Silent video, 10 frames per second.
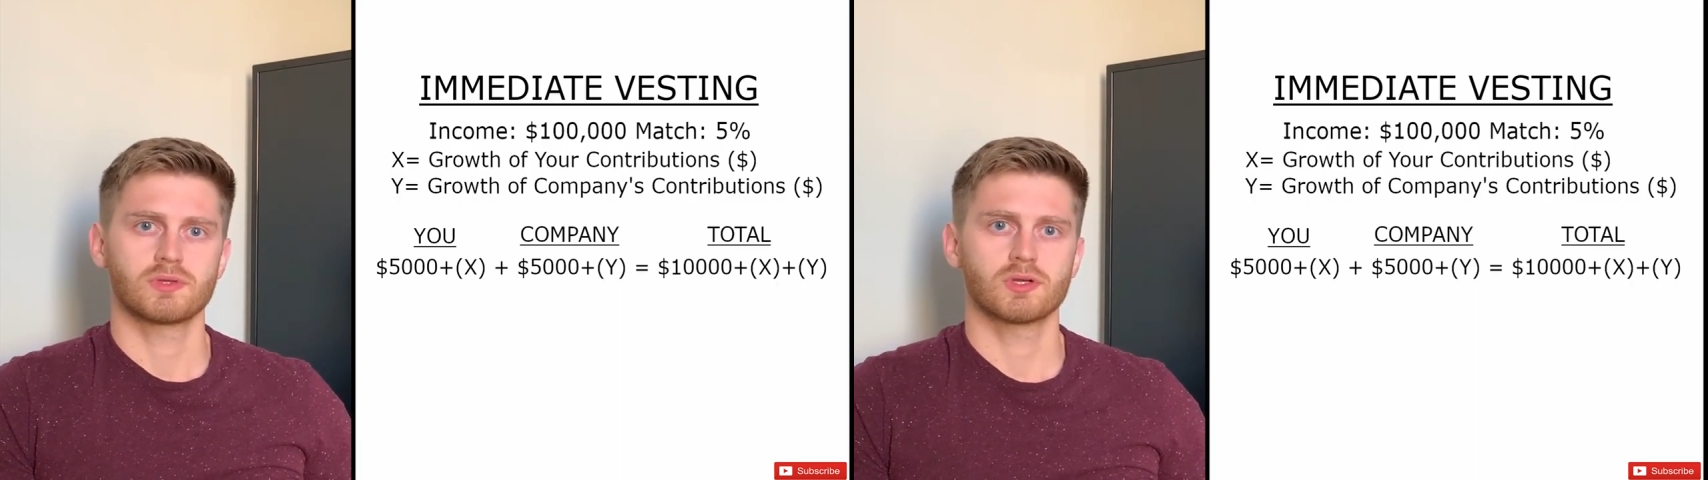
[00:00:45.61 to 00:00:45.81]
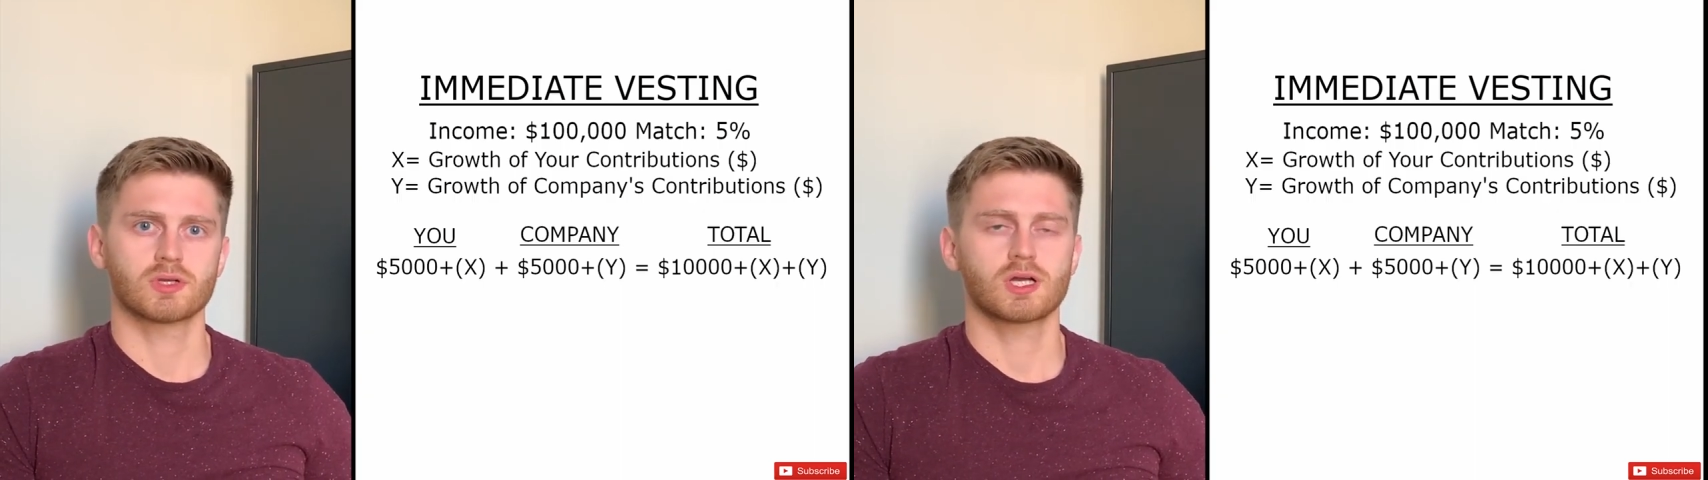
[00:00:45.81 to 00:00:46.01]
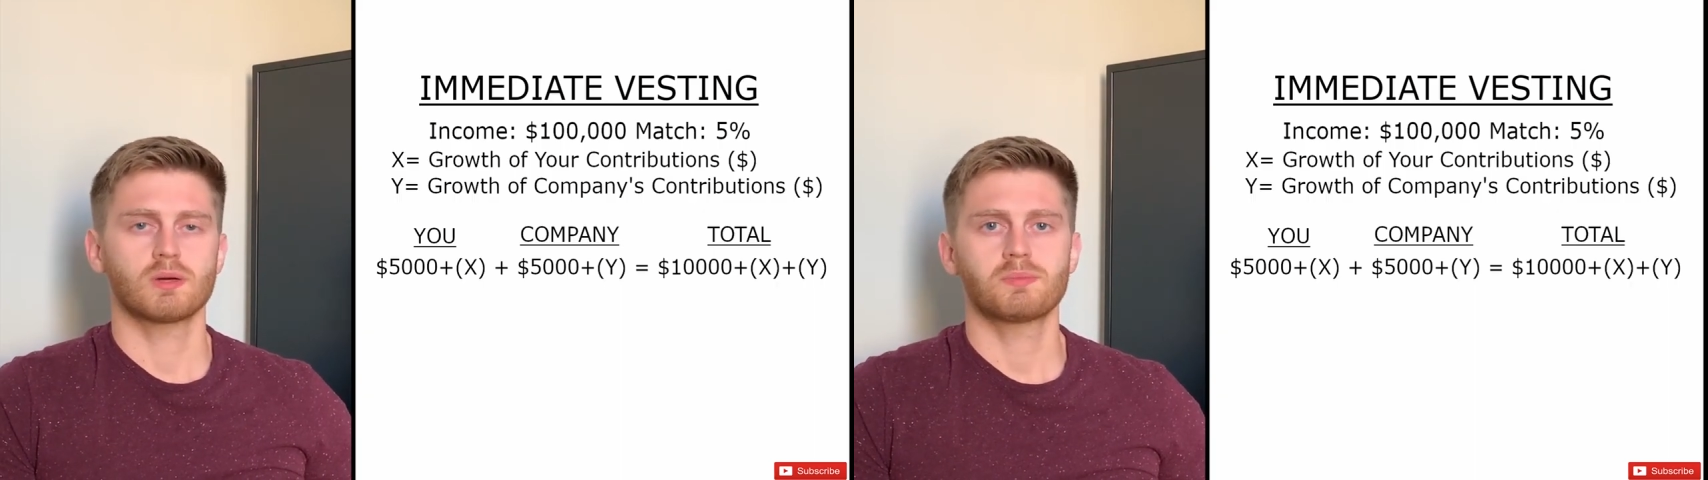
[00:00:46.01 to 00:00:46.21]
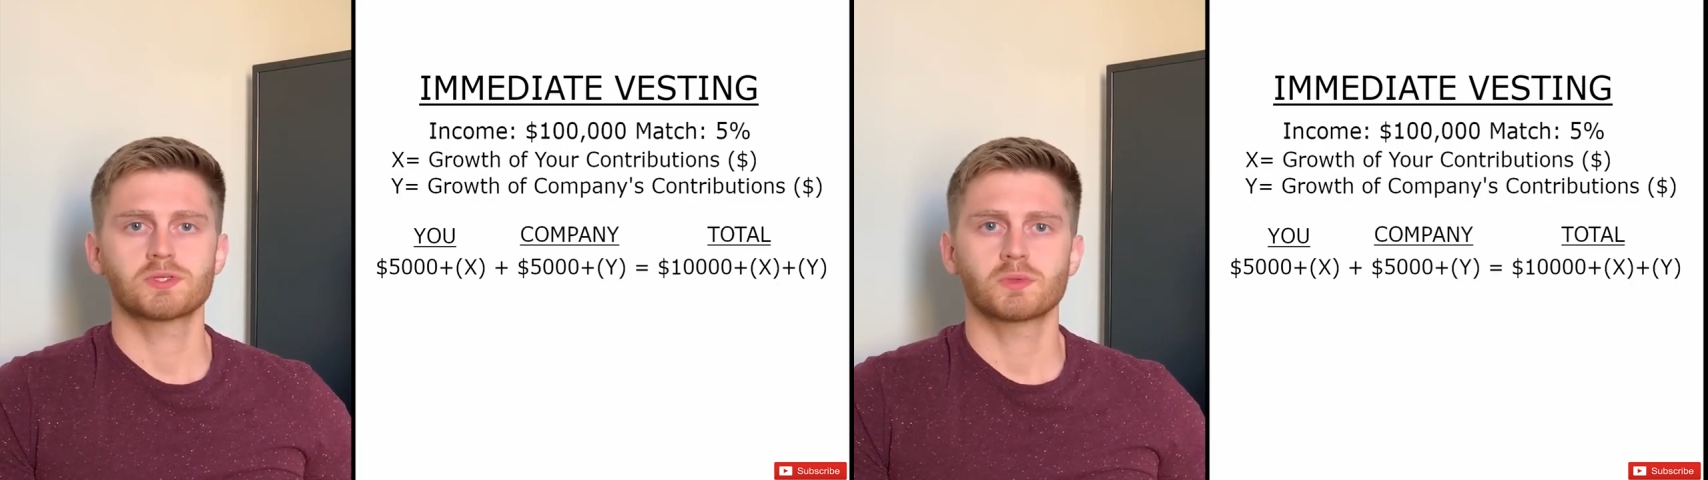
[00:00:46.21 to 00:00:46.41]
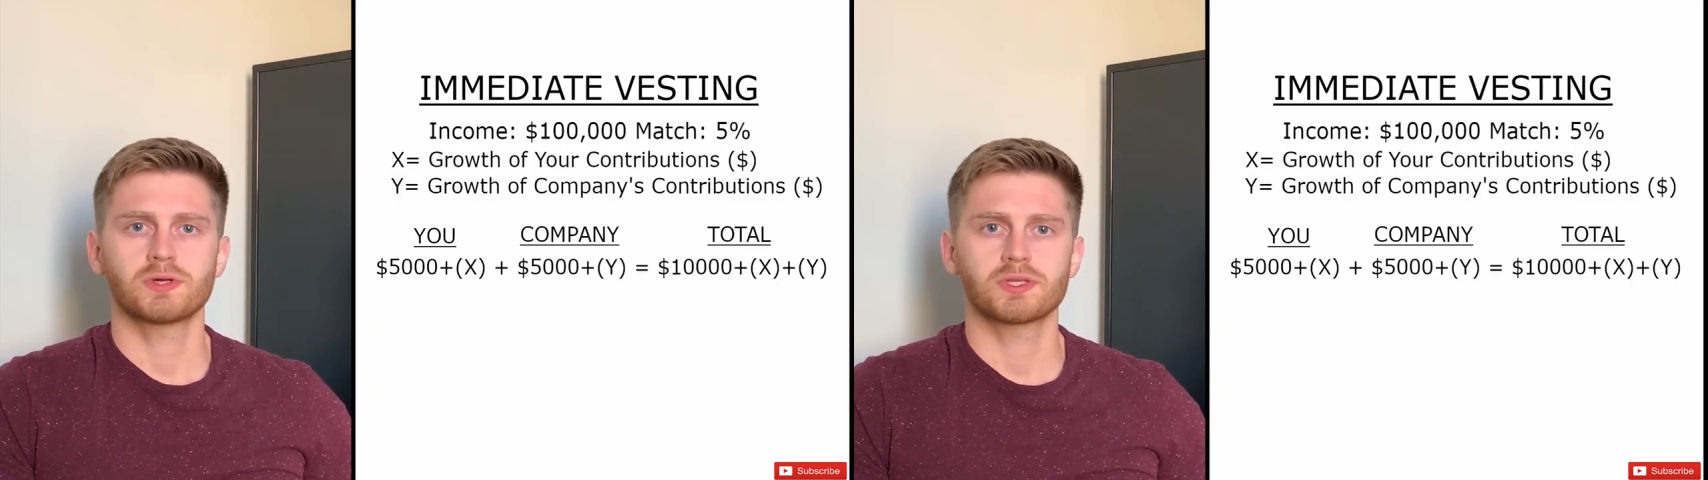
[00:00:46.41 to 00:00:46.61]
Your
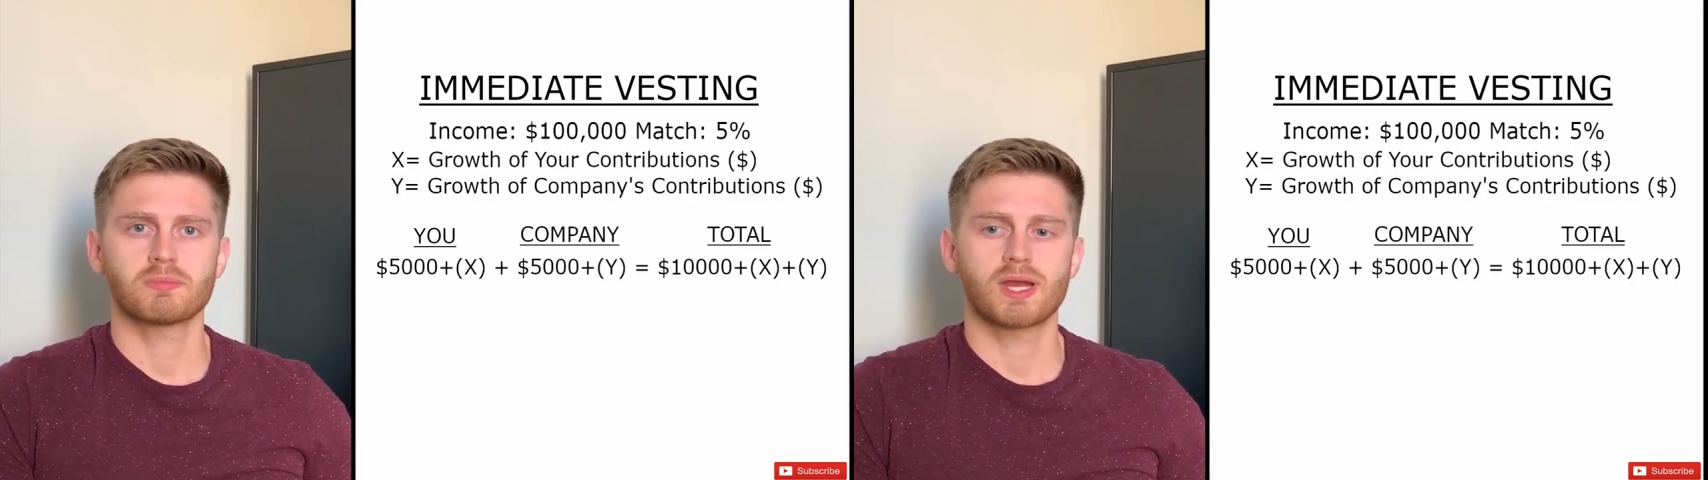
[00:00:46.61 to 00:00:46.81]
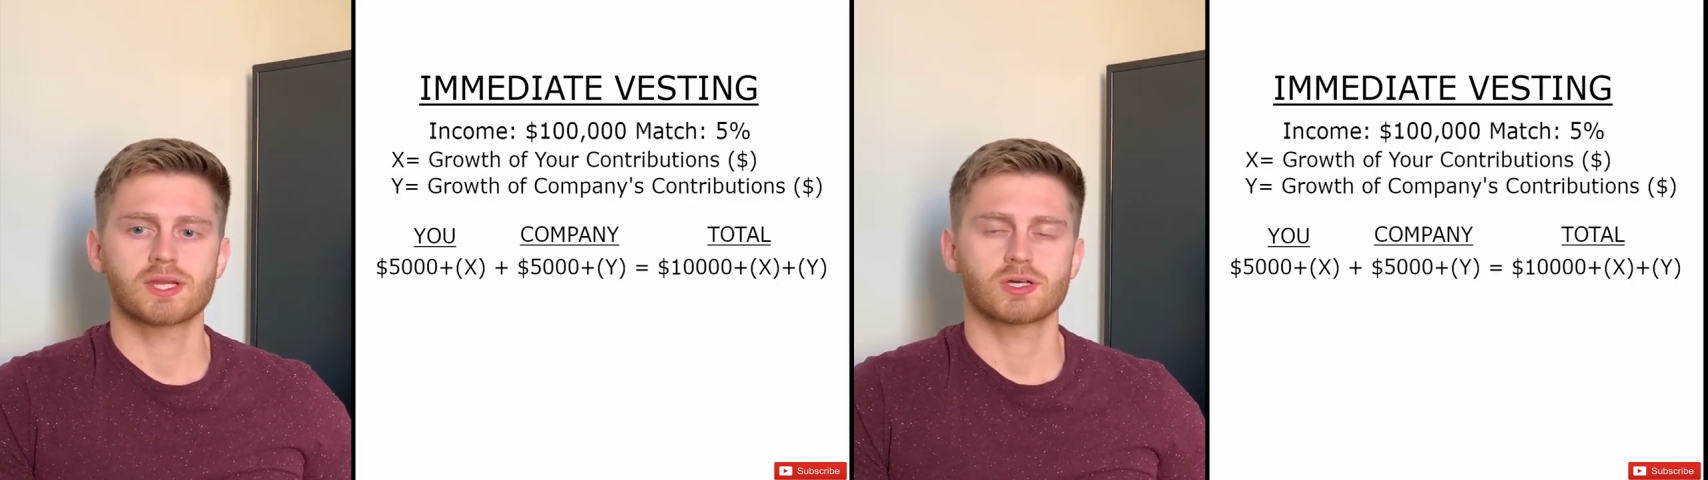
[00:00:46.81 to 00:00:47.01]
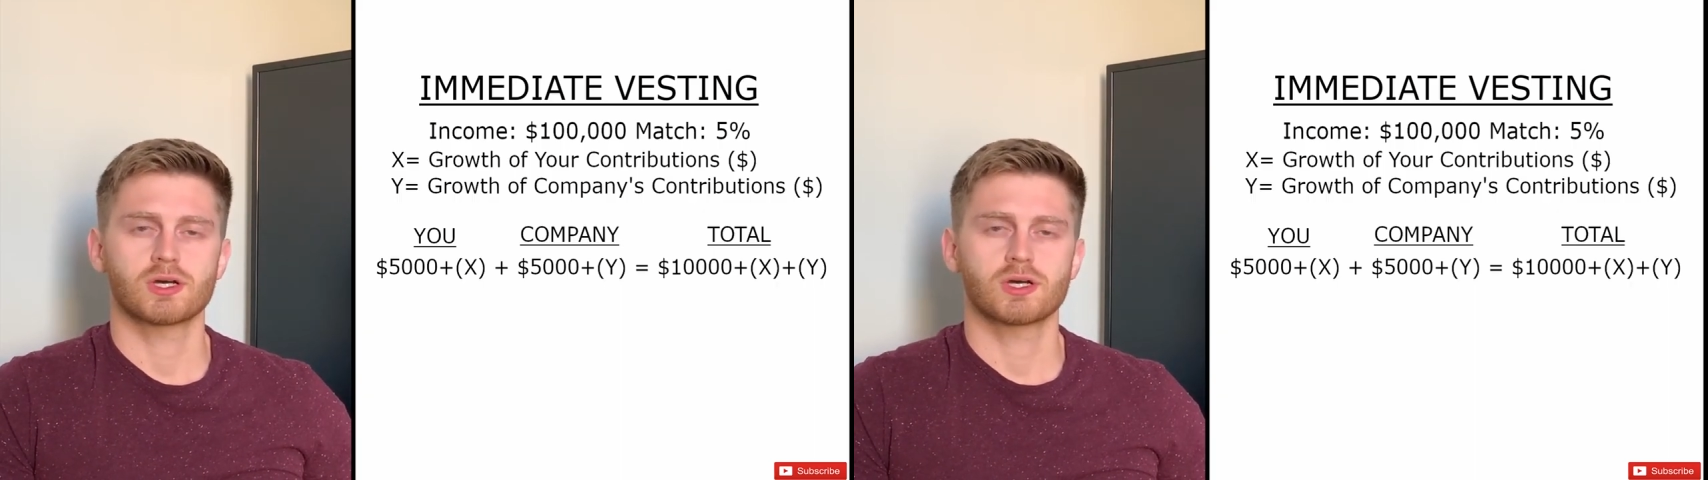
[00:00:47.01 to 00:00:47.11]
company's willing to match